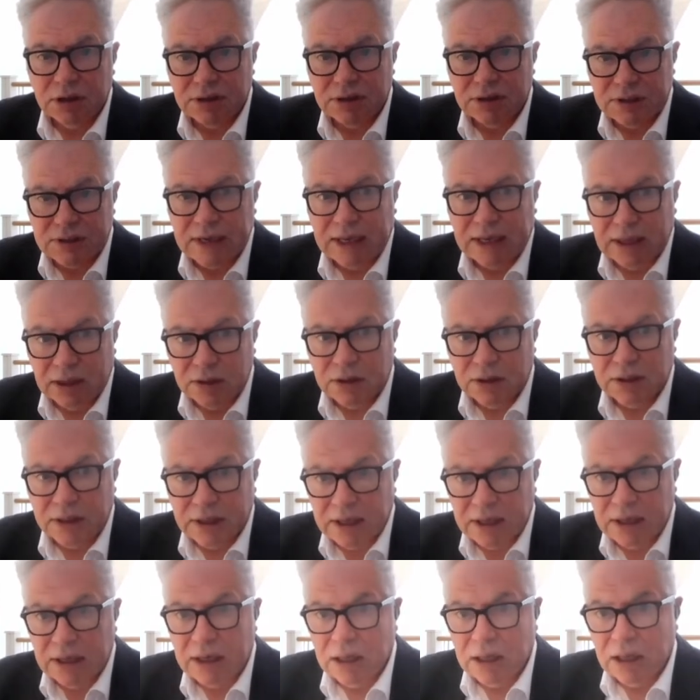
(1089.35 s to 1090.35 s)
tell
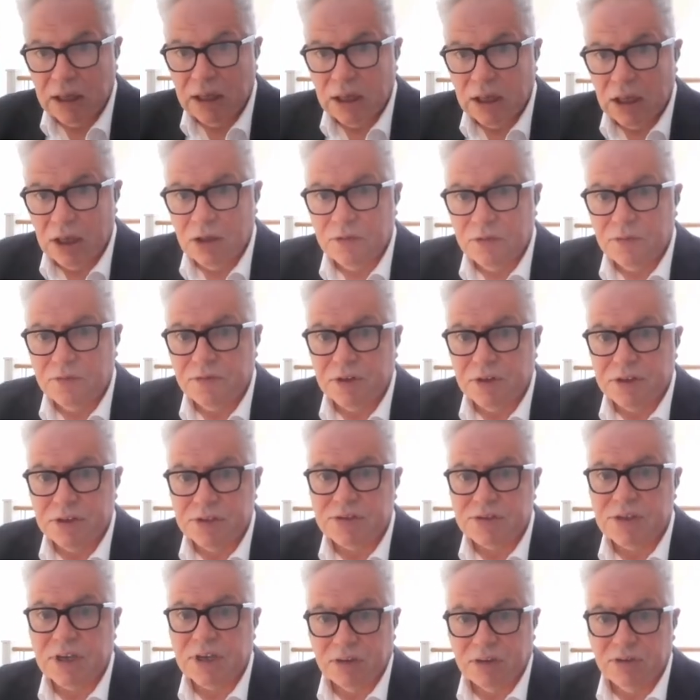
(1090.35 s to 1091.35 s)
the
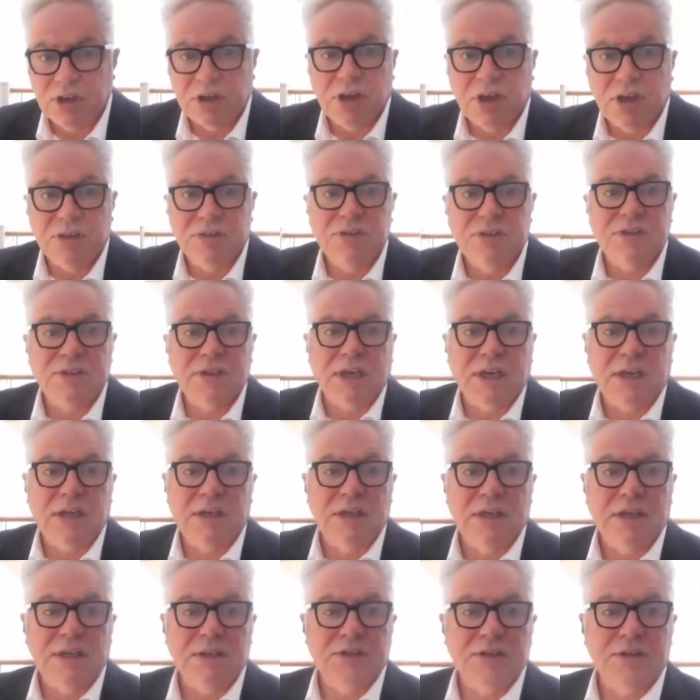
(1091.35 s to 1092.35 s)
funders how you're going to tackle
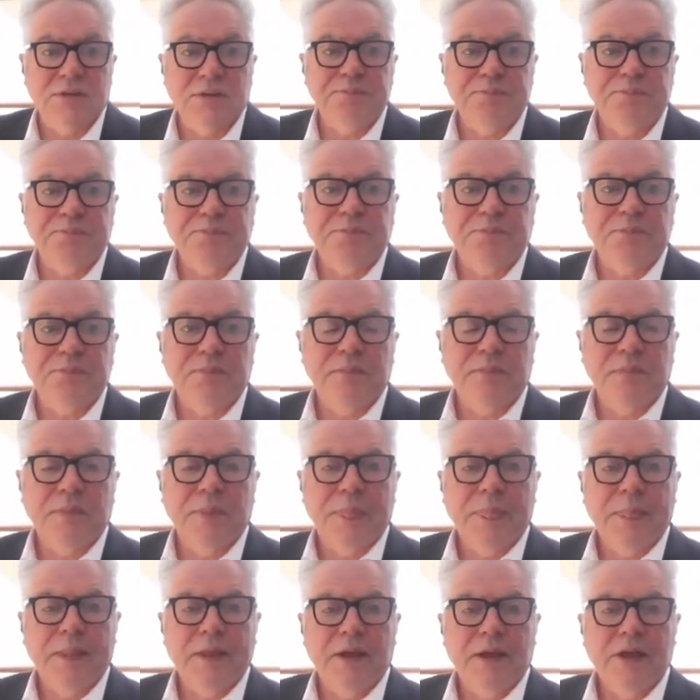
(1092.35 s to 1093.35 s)
it.
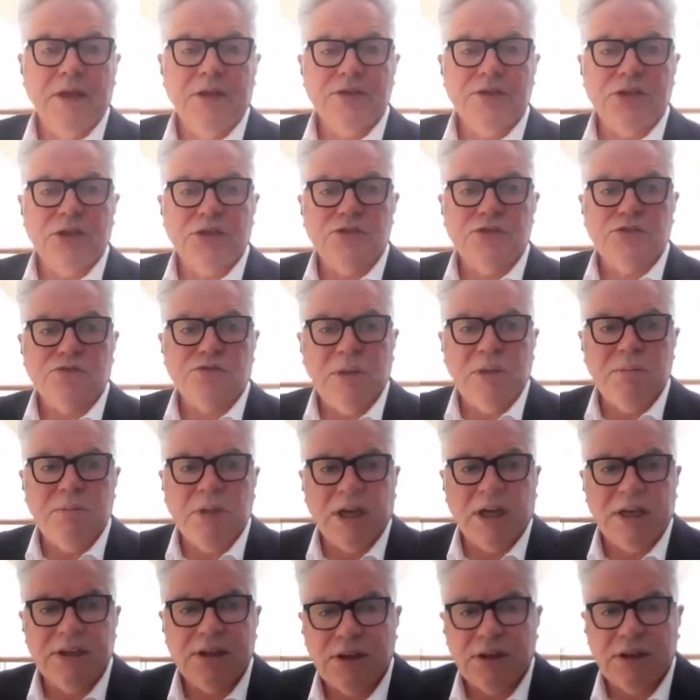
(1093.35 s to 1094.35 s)
So
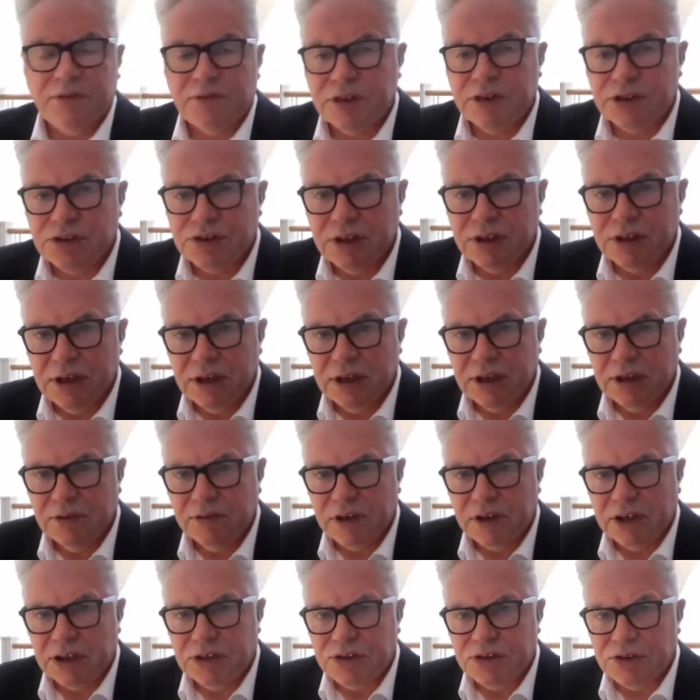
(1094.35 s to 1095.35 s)
streamlined and efficient
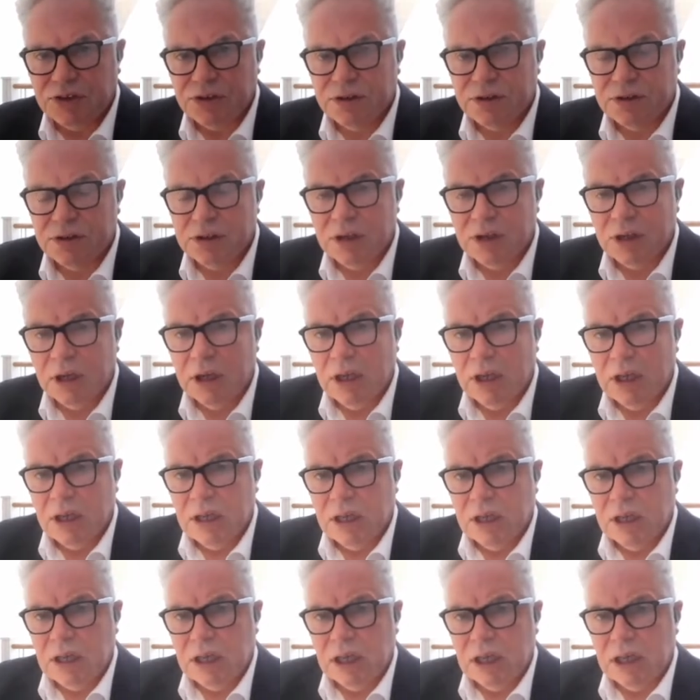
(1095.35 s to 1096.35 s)
innovation
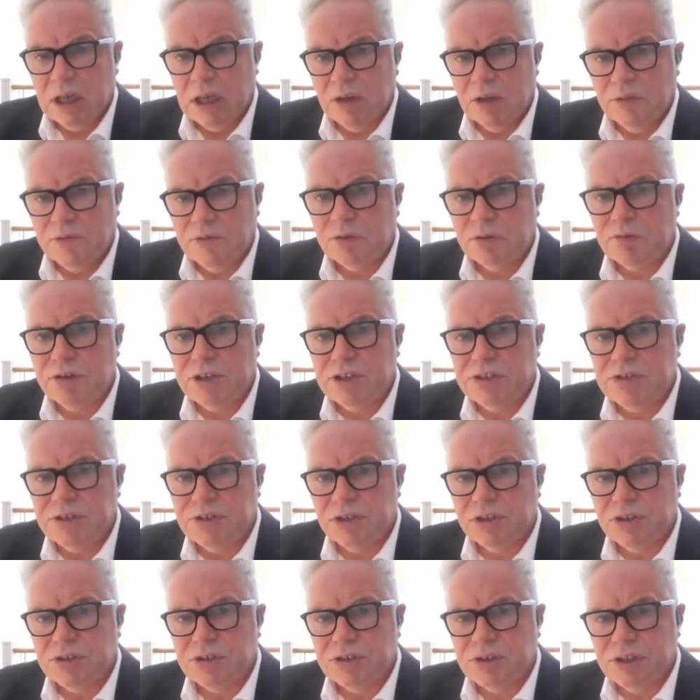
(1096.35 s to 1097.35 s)
for
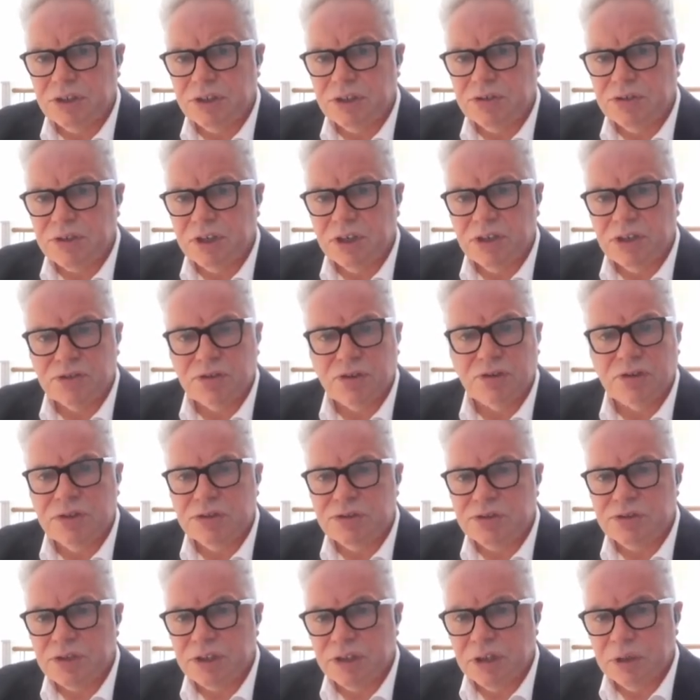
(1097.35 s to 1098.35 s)
research is
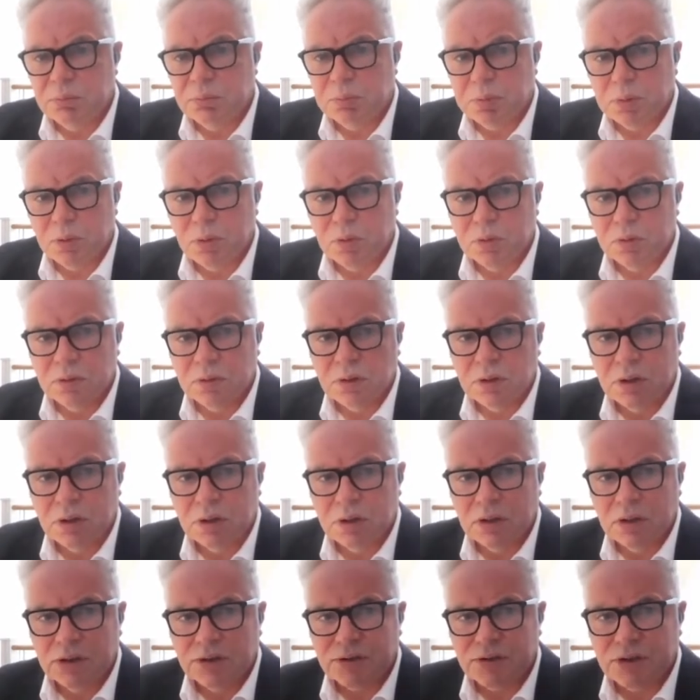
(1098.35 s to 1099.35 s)
crucially important.
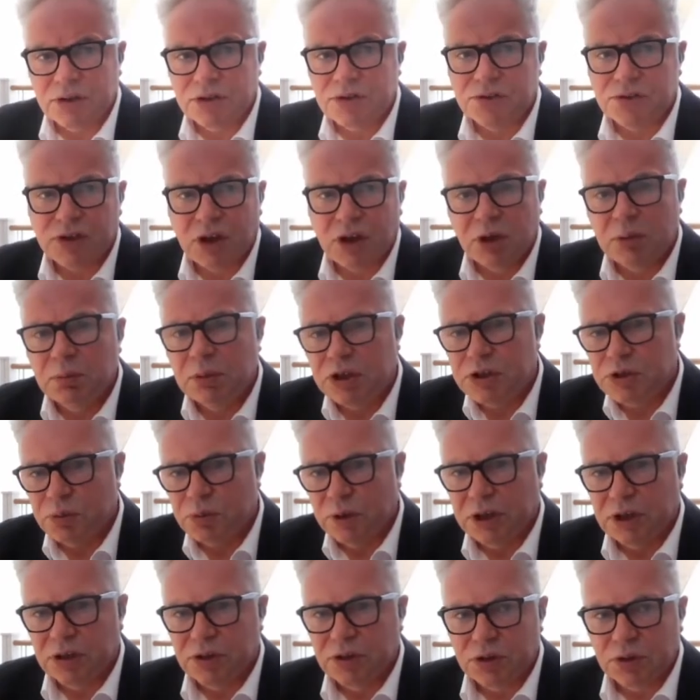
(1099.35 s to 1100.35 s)
There's so much we
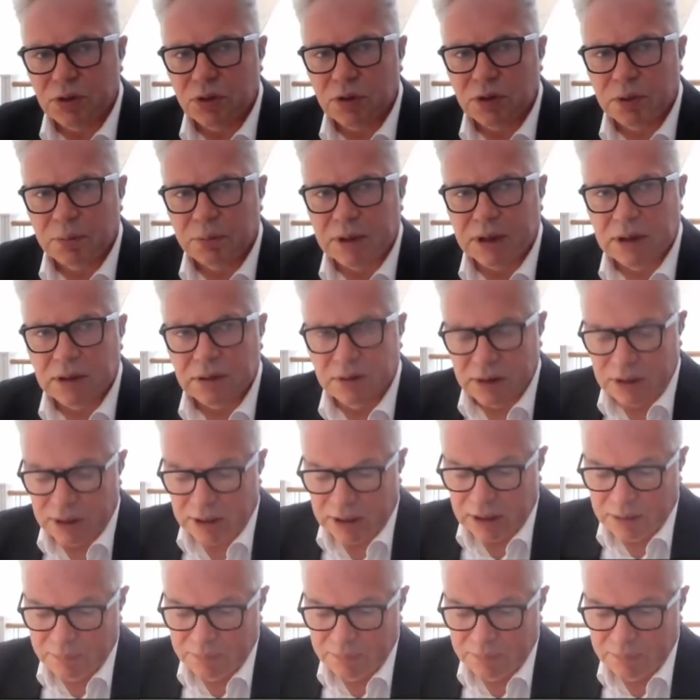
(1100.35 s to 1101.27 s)
could talk about there.